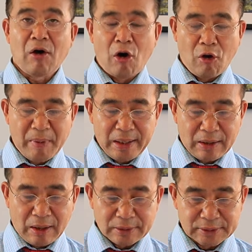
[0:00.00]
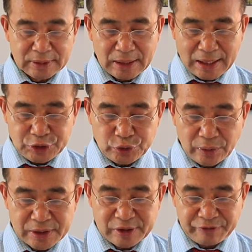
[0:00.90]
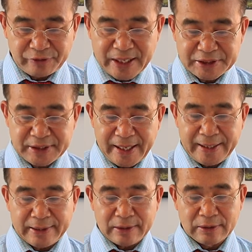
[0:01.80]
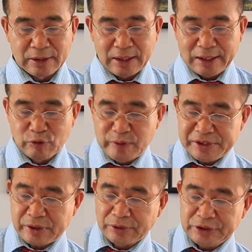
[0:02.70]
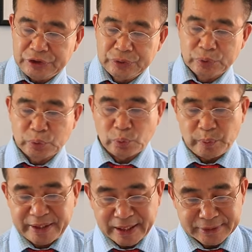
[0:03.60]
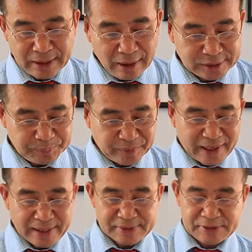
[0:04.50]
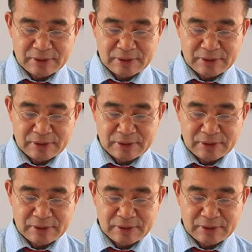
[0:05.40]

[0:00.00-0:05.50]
O my Lord, and you're the fresh air, and without you, we cannot breathe.